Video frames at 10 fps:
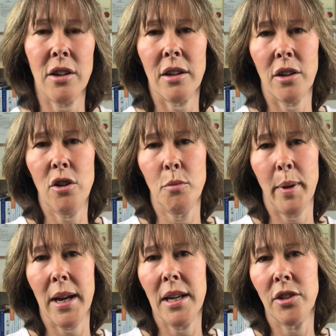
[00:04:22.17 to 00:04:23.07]
acute
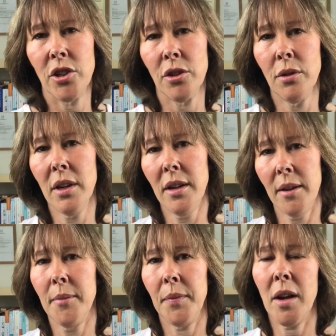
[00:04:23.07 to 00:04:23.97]
pain to
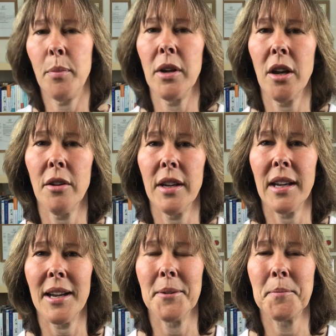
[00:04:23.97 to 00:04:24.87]
up and going
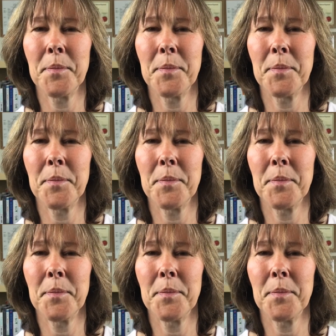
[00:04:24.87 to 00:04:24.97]
again.